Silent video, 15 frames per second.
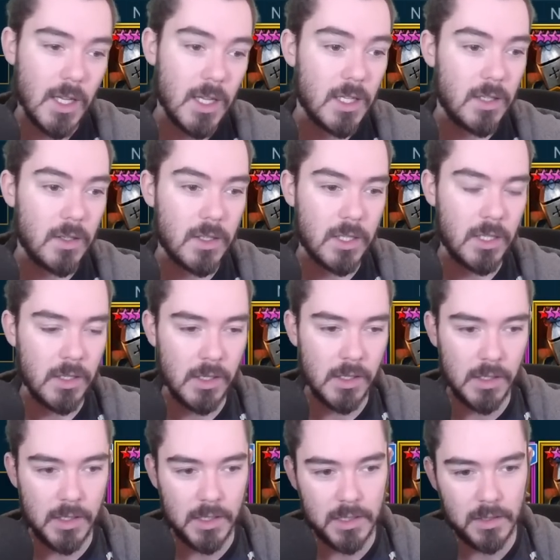You
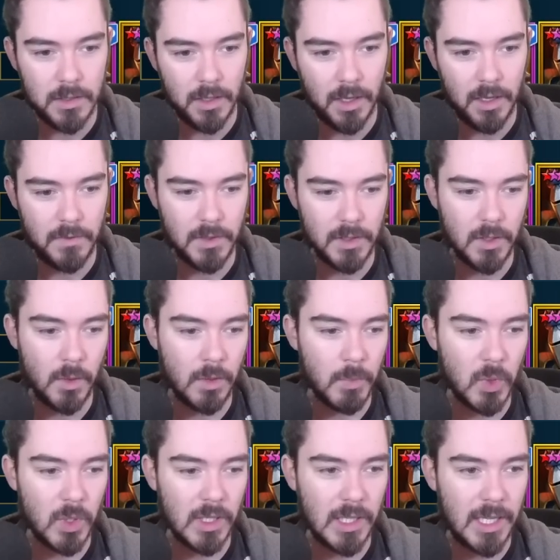could, uh, if you're going
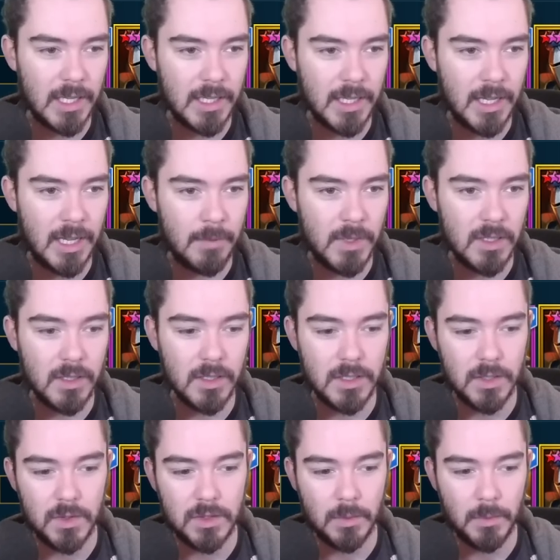more late game, you
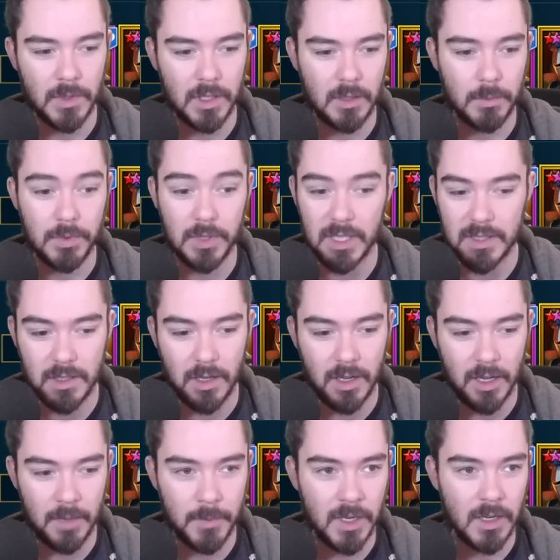could use someone like a Prince
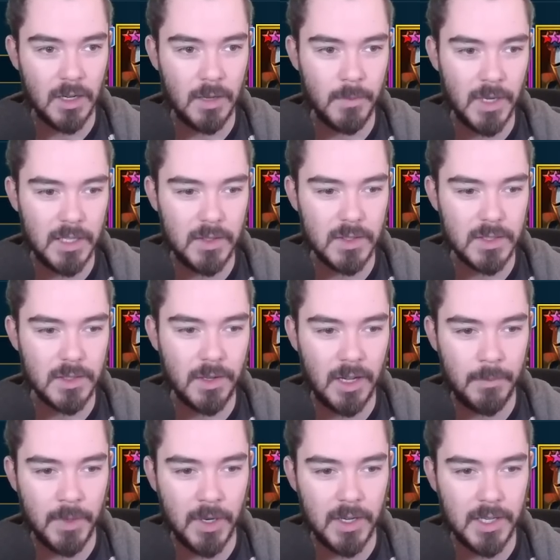Kaimar. I might use
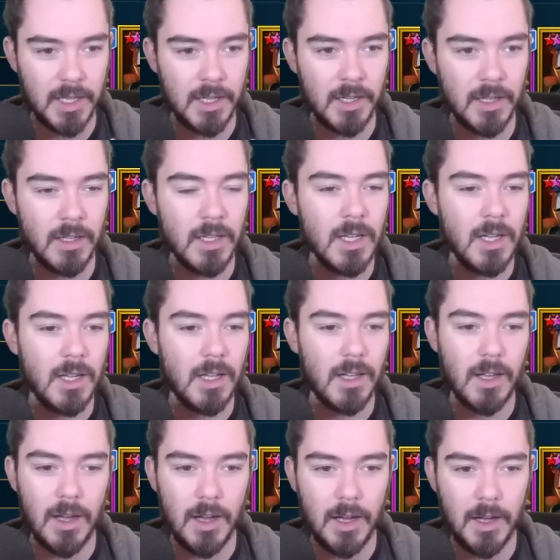Kaimar here.
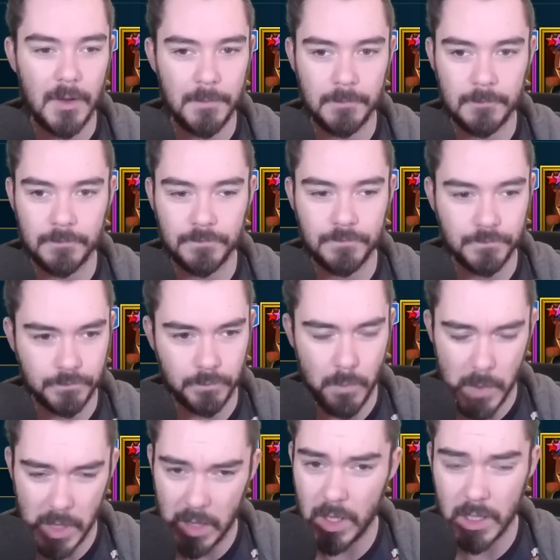Um,
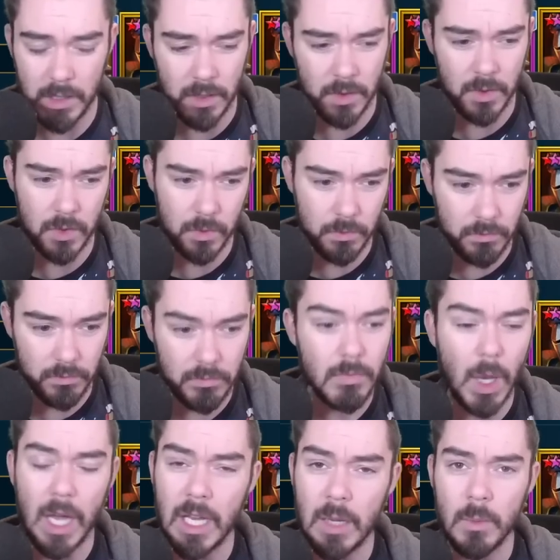you could use
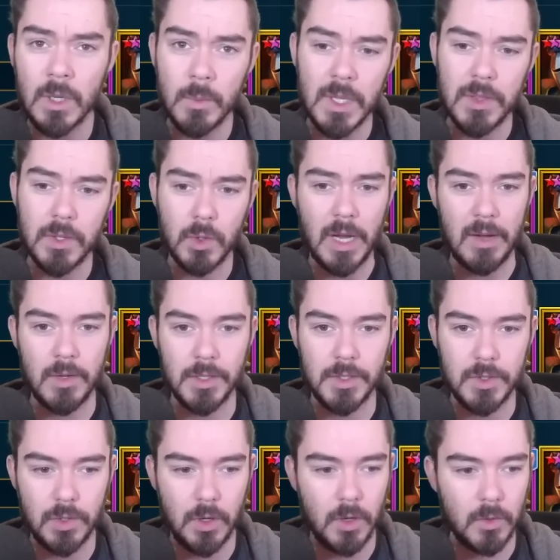anyone with crowd
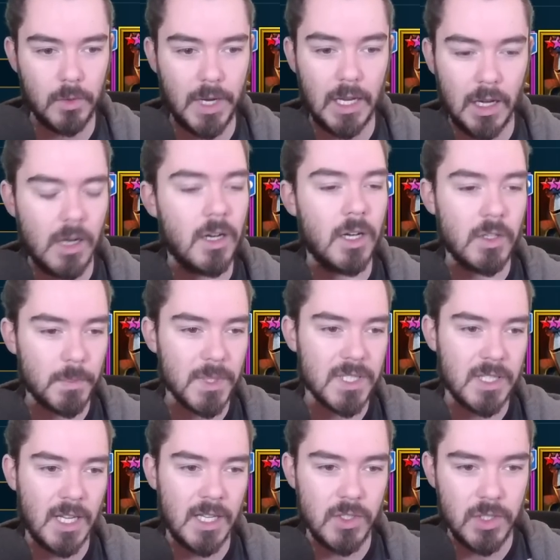control, right?
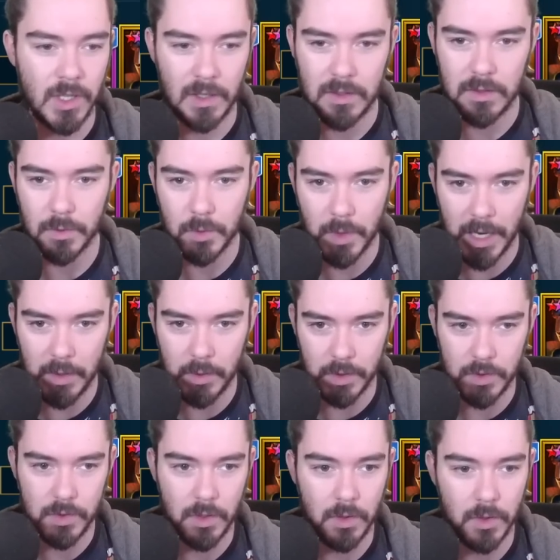100% chance of crowd
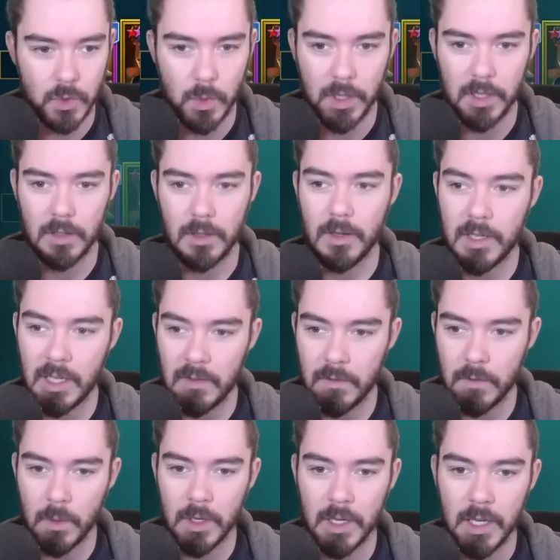control is what you're looking
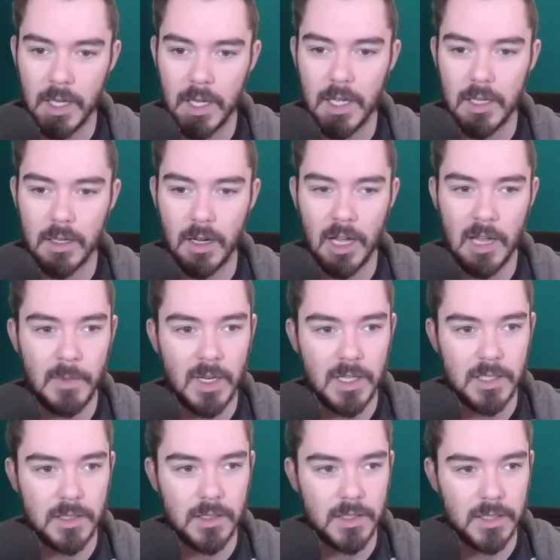for.
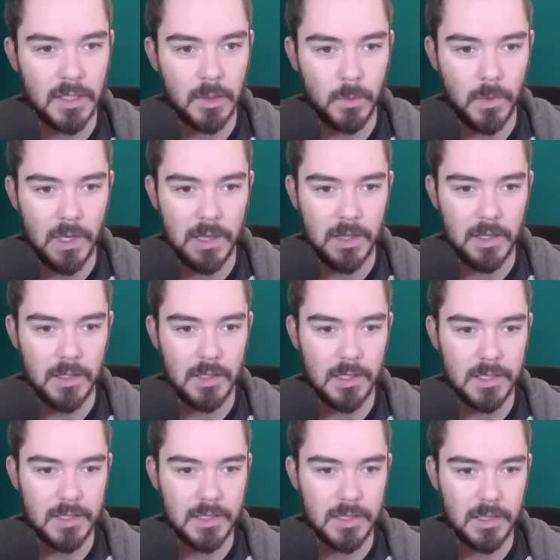Kaimar does it with
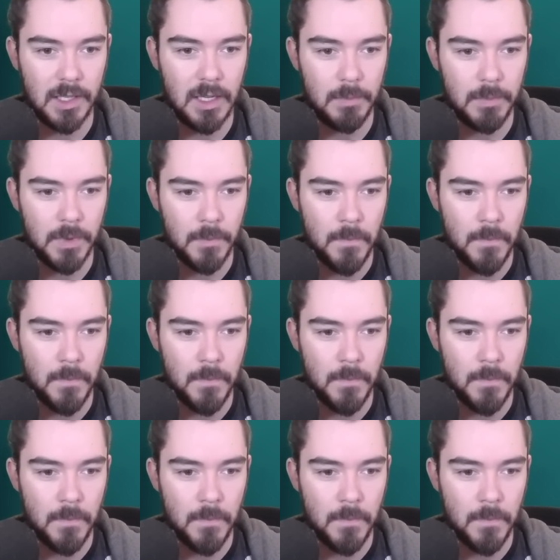the sleep.